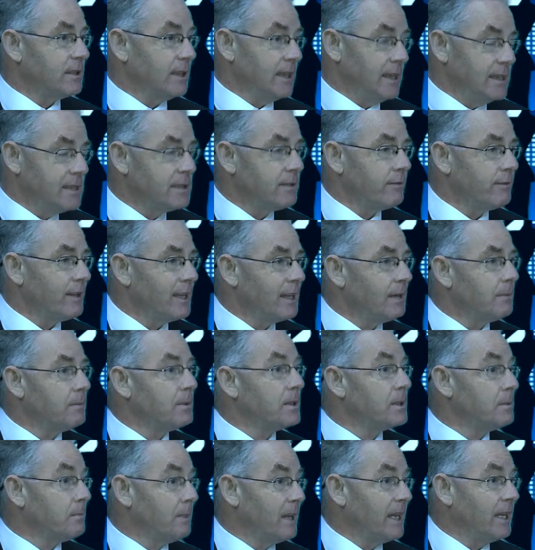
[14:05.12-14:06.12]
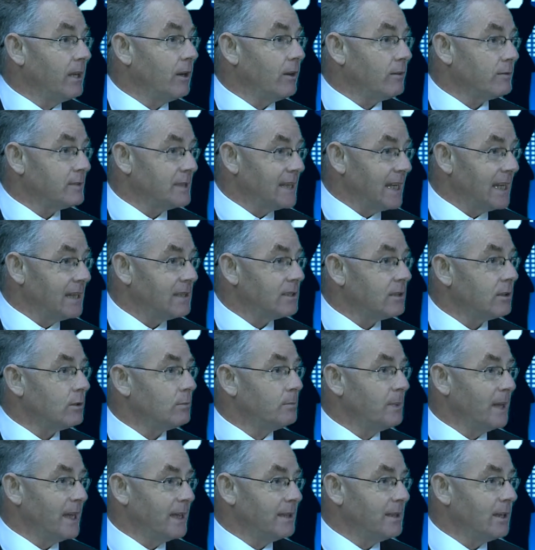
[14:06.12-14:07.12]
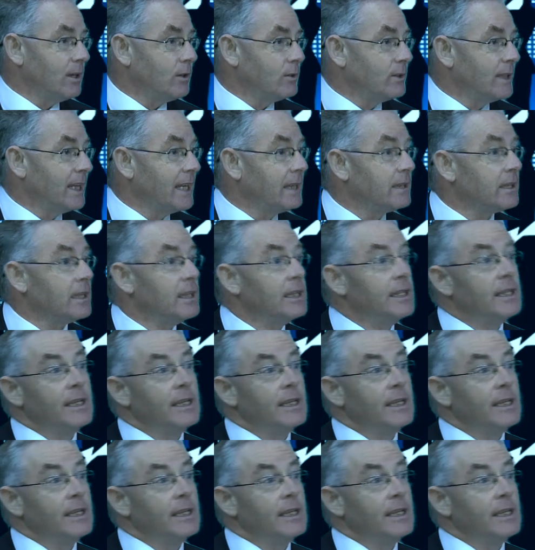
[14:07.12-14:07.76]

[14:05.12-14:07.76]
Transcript: is available to pay off debt or pay down debt.